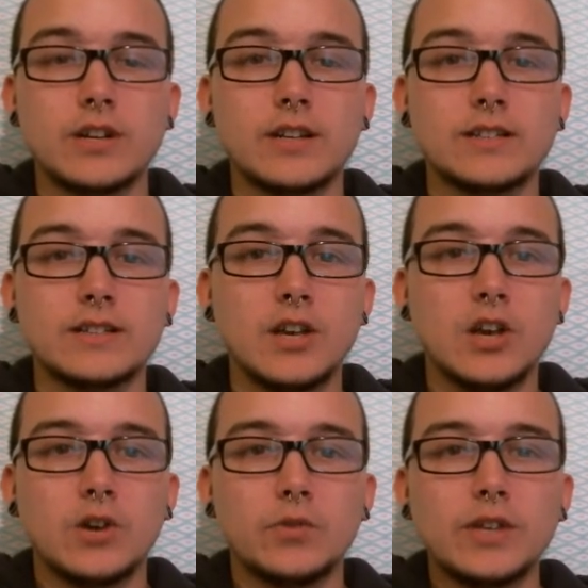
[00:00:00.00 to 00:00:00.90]
And it's
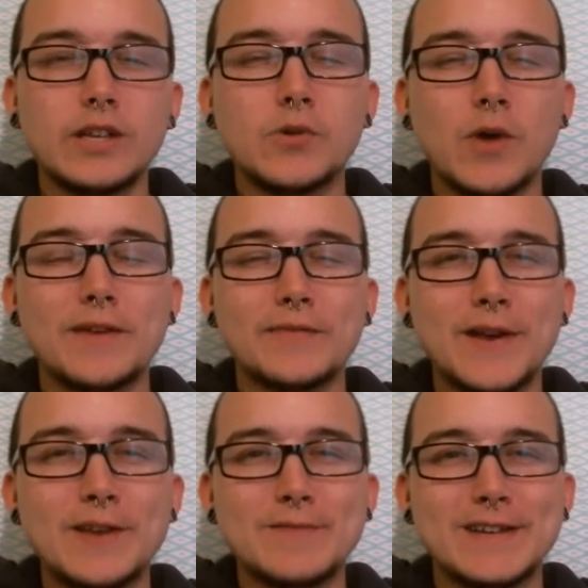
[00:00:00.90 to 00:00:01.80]
really quite
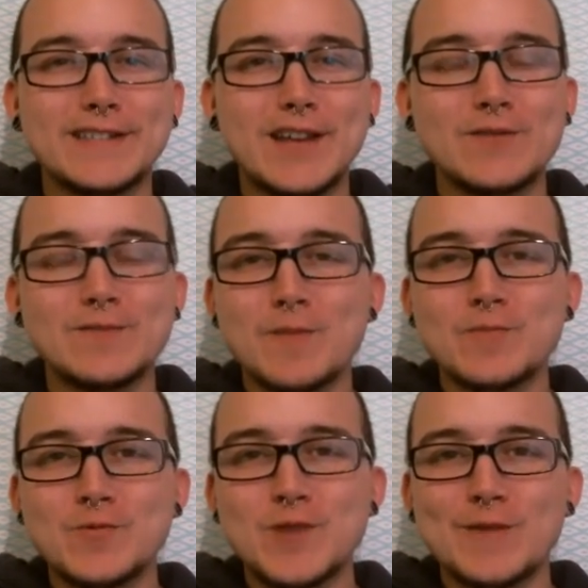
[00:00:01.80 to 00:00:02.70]
funny because I
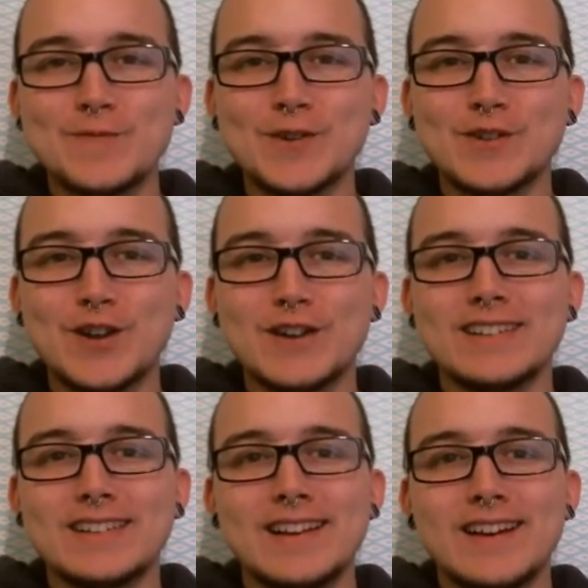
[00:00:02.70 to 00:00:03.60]
remember when I first
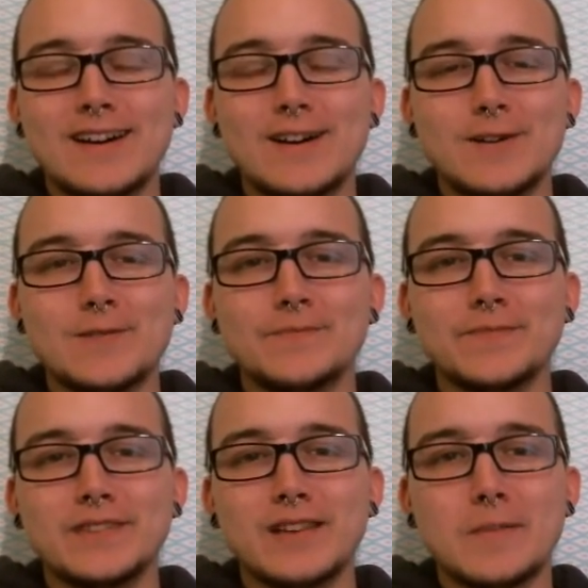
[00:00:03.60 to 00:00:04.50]
started
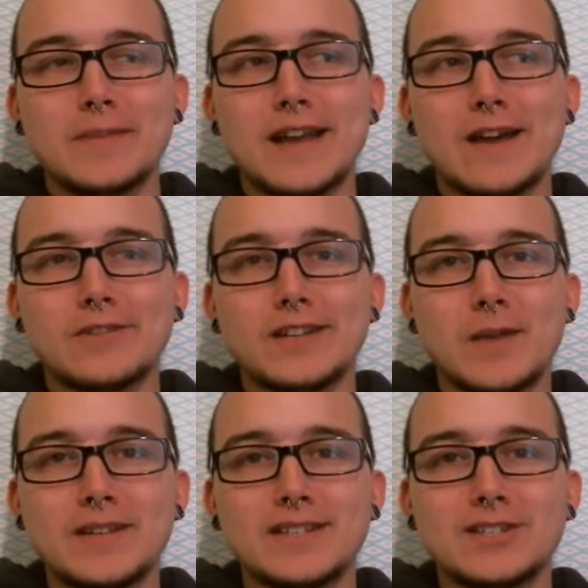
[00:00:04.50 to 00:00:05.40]
coming out and
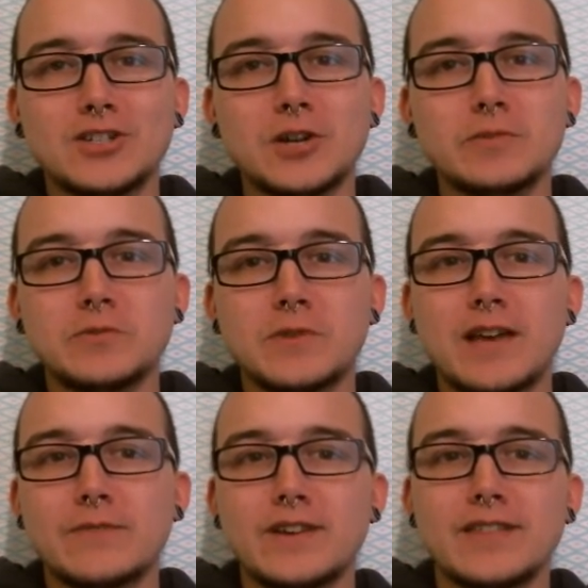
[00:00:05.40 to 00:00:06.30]
coming to terms with
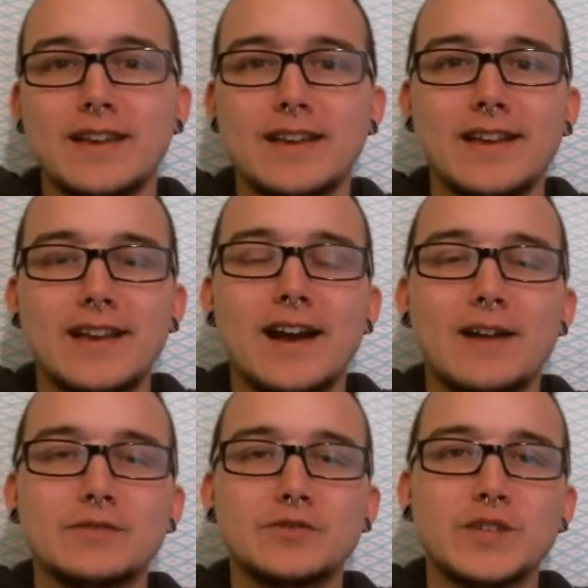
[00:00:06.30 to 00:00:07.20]
everything,
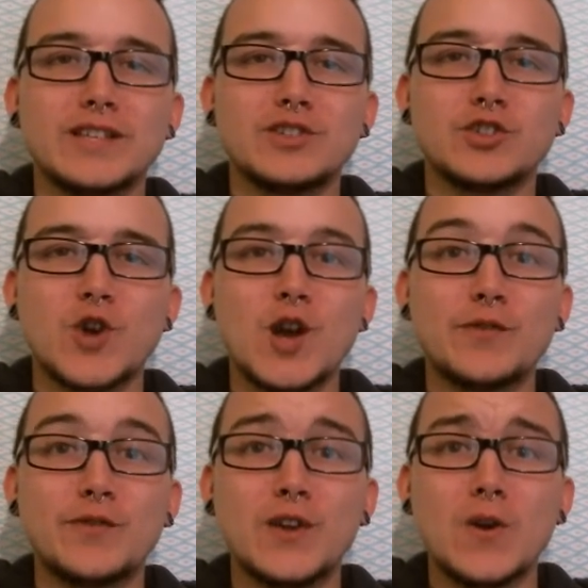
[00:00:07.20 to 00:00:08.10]
I was really just trying
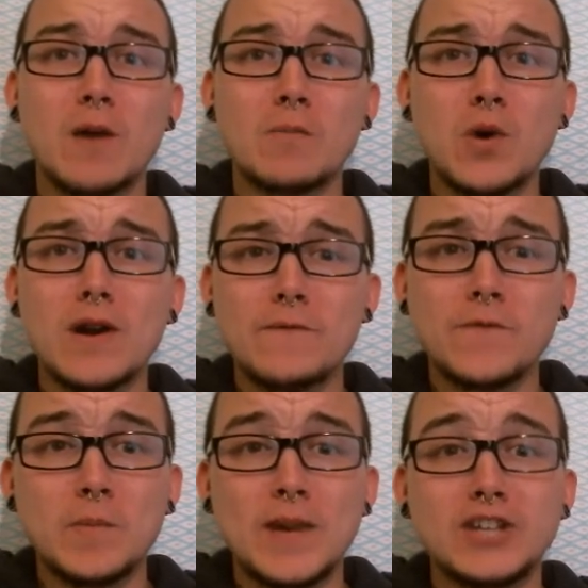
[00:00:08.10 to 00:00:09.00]
to figure out more
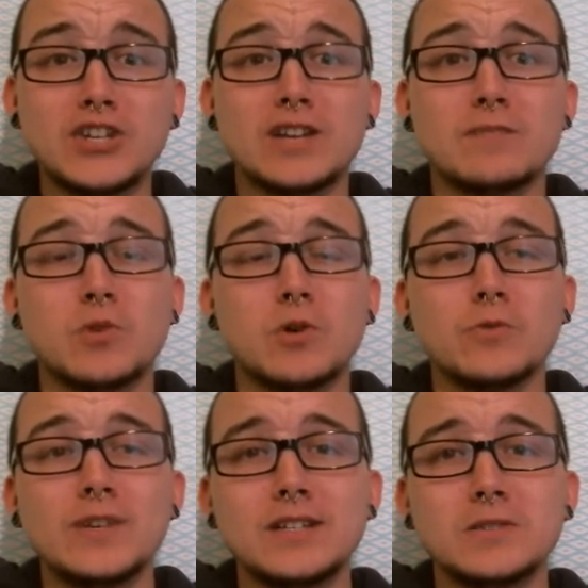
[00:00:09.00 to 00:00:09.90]
information and more
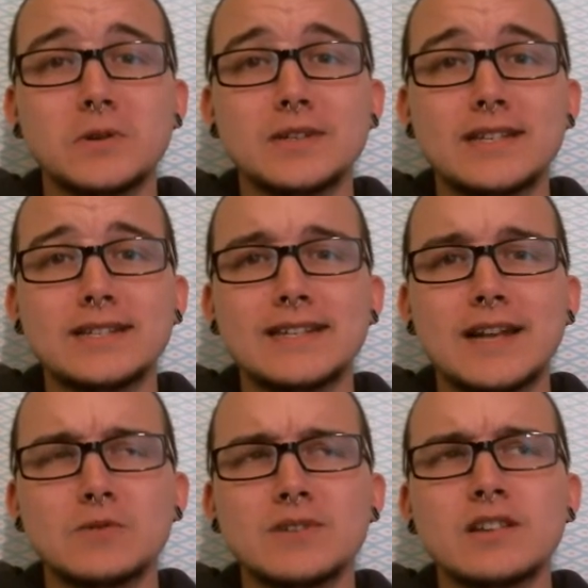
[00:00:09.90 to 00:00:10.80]
resources. And
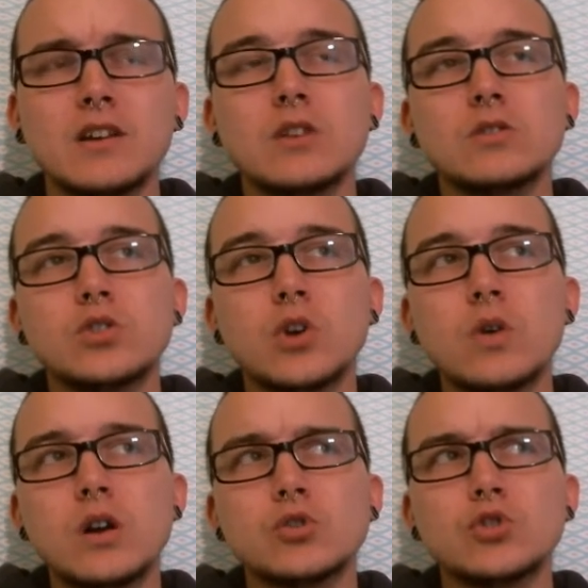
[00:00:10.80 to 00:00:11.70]
I was
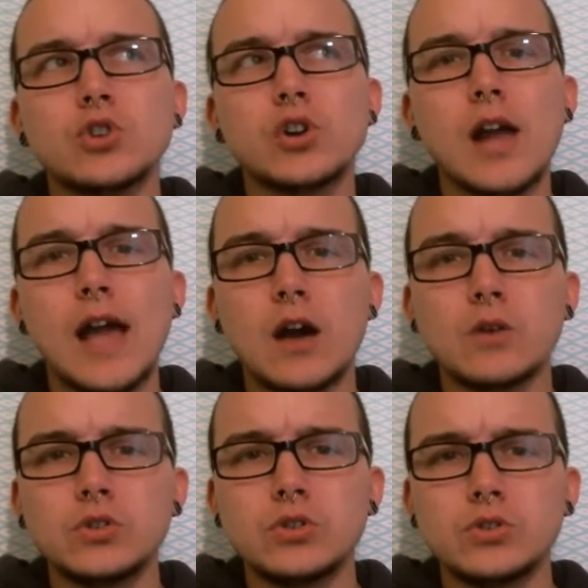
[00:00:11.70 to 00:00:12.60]
so unsure
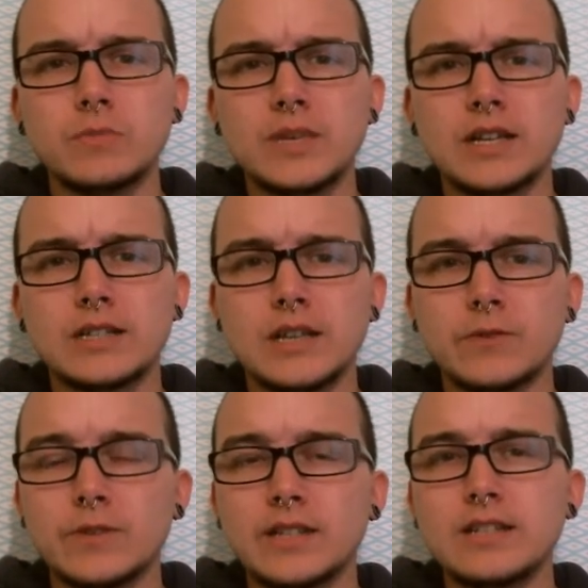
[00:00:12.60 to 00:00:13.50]
how to because I
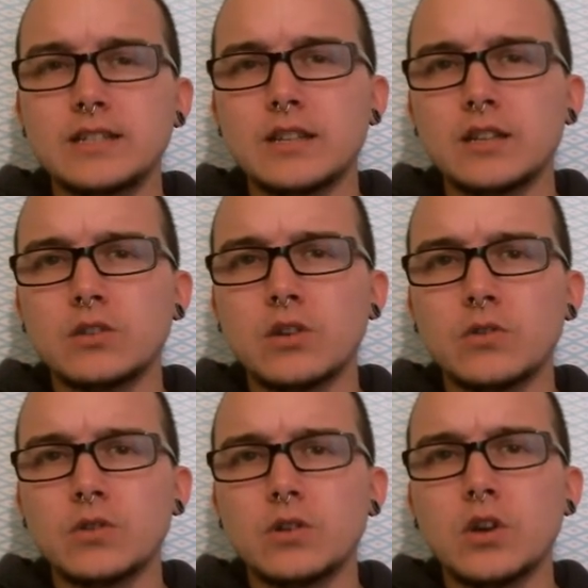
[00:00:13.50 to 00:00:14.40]
really didn't know
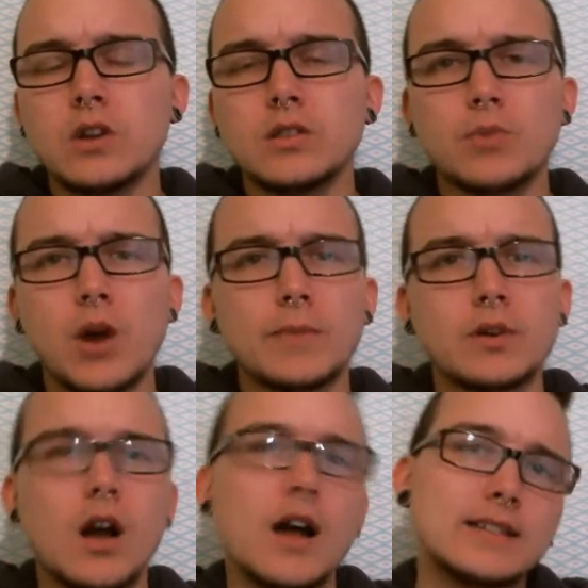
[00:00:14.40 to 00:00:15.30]
the proper
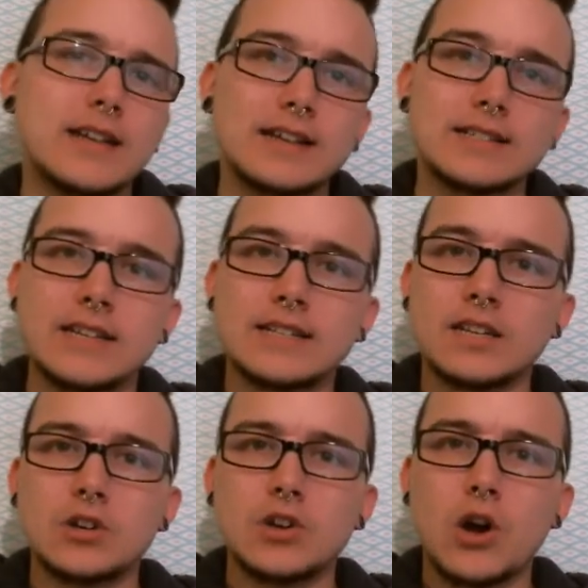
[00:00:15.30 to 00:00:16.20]
context. I
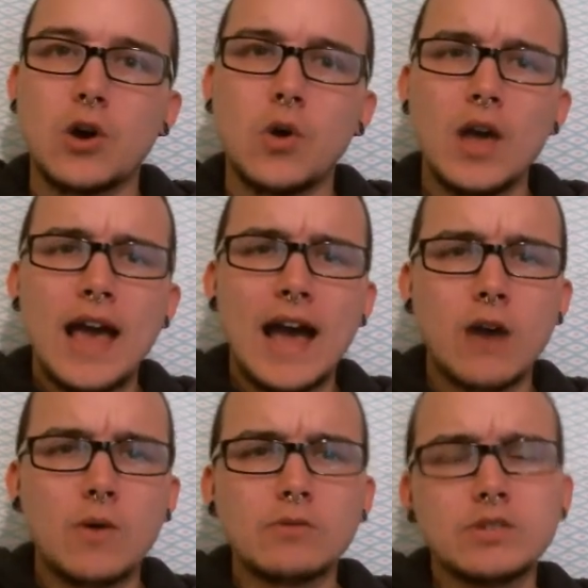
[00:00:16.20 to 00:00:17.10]
didn't know
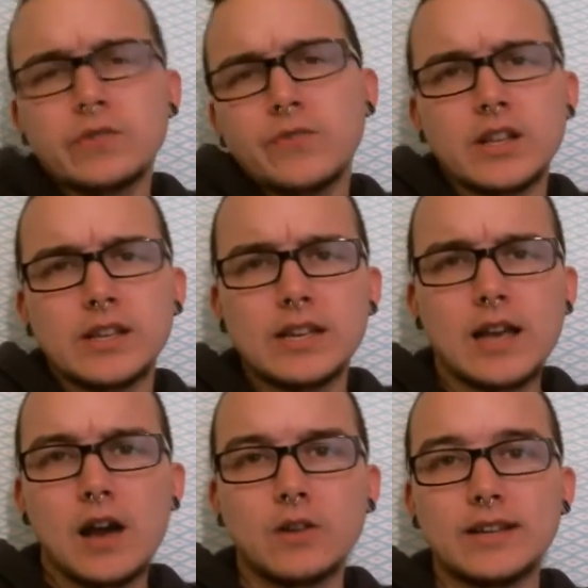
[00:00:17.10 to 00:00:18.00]
how I was feeling,
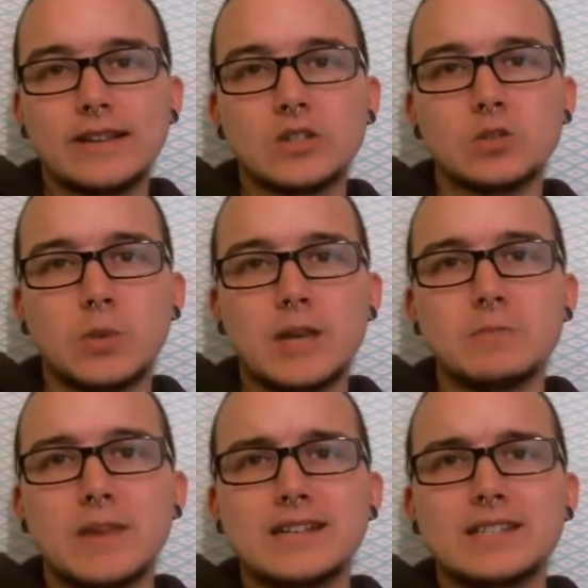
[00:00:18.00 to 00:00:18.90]
how to
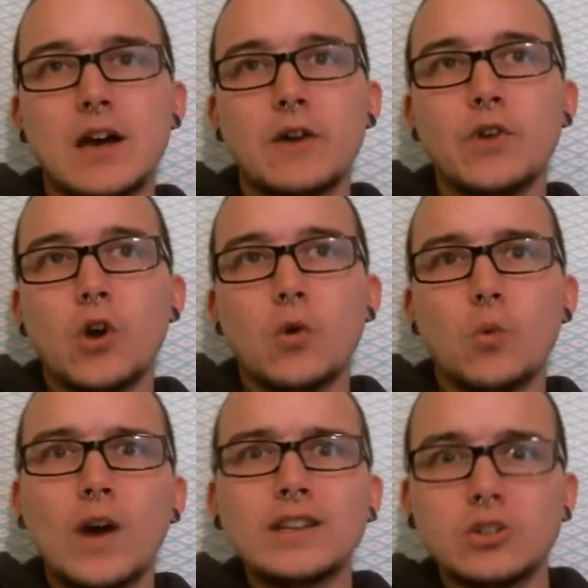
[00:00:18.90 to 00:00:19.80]
explain myself,
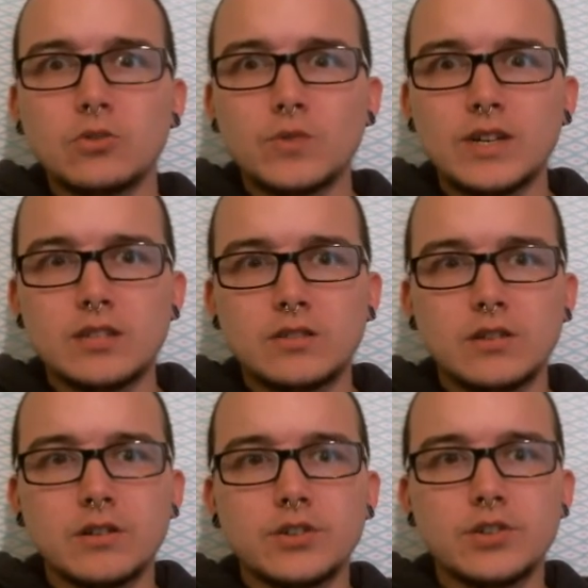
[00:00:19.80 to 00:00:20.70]
what to
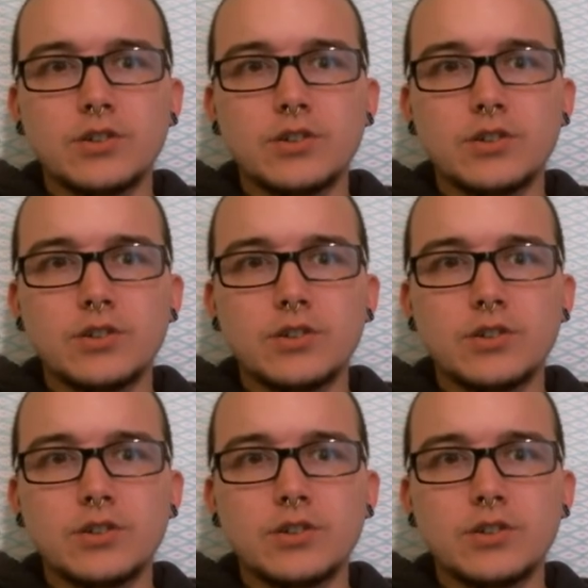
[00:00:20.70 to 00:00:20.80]
research.